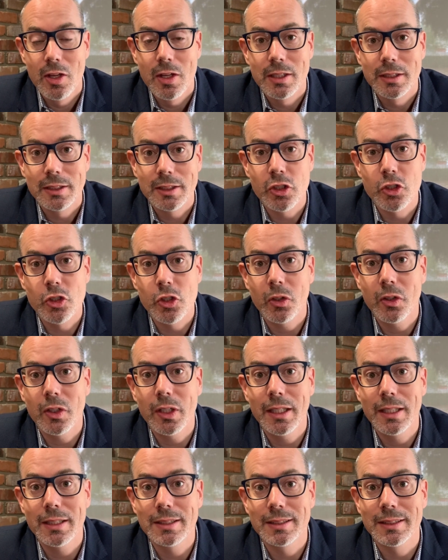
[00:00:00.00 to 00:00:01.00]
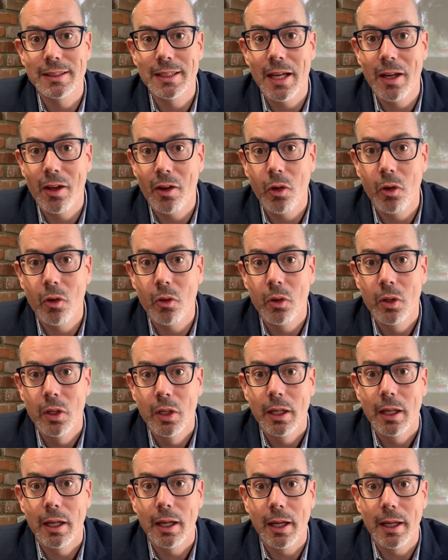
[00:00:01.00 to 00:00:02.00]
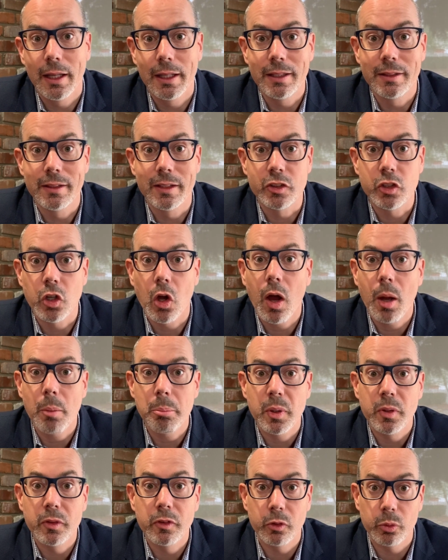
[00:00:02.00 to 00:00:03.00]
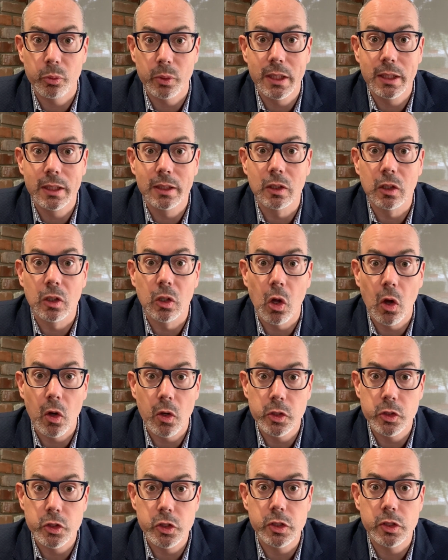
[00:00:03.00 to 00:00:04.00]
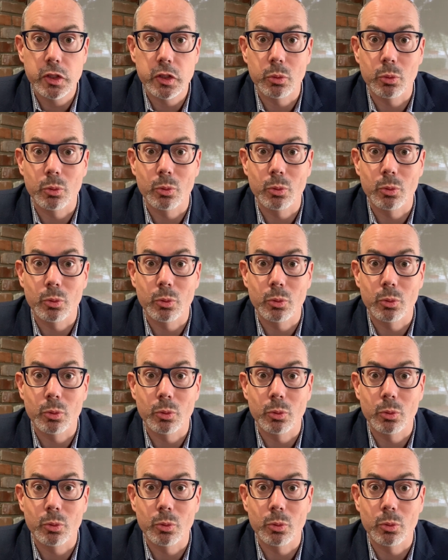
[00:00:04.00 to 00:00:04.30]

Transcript: Centurion is now in the top 3 largest